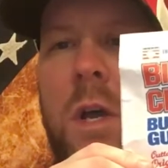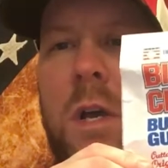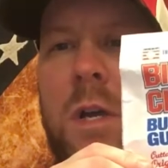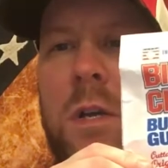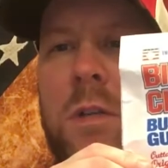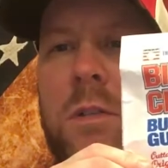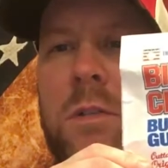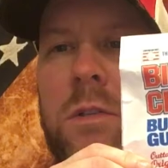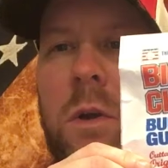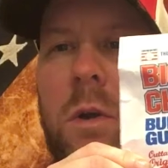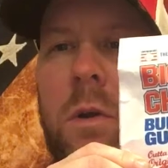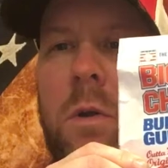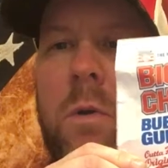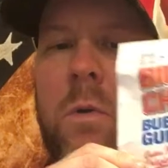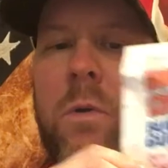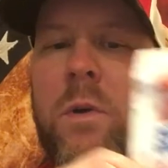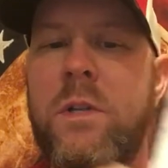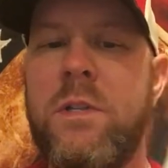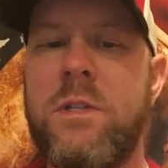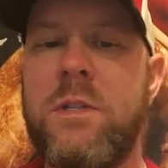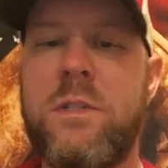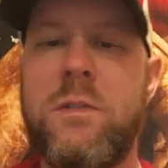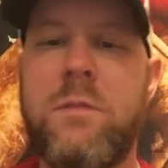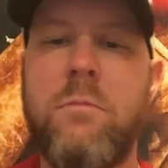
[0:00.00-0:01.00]
So
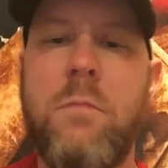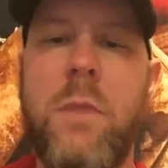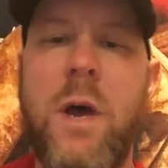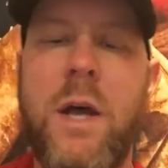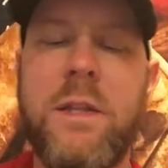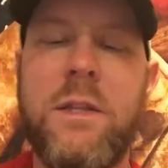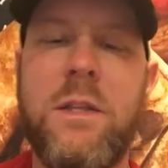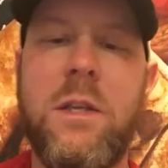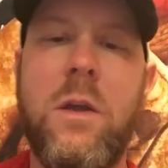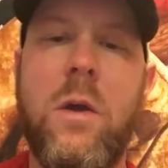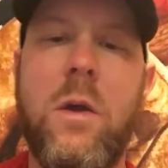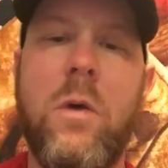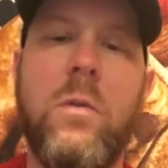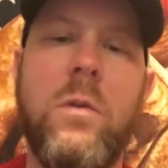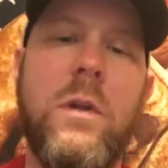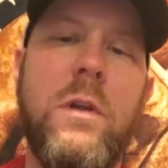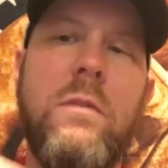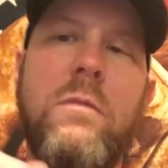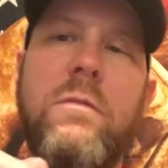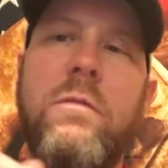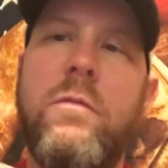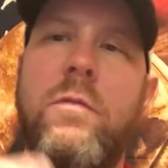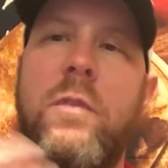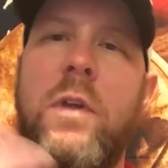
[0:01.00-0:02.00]
it's about the only
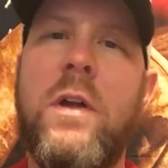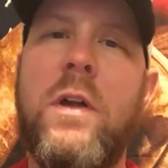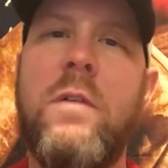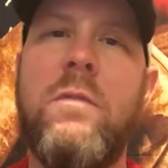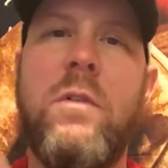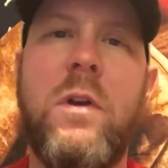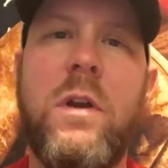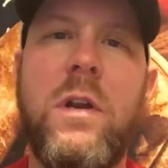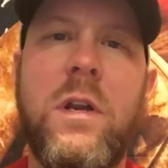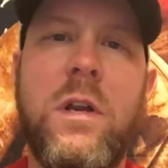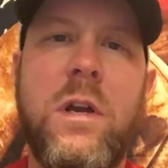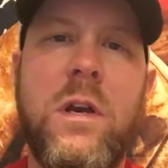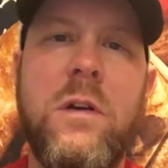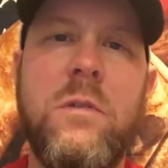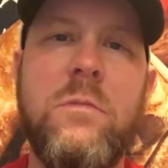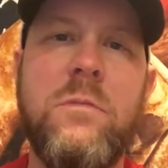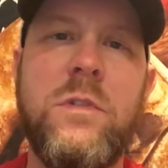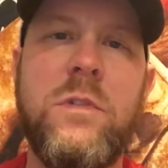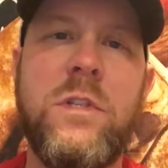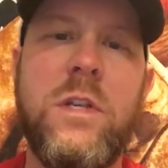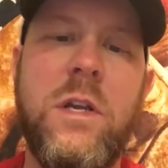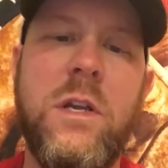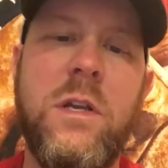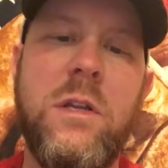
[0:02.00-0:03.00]
flavor it
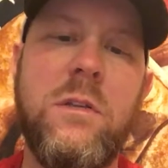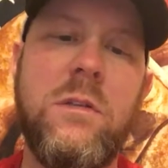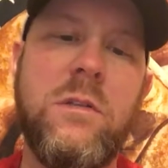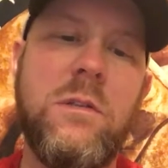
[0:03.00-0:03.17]
comes in.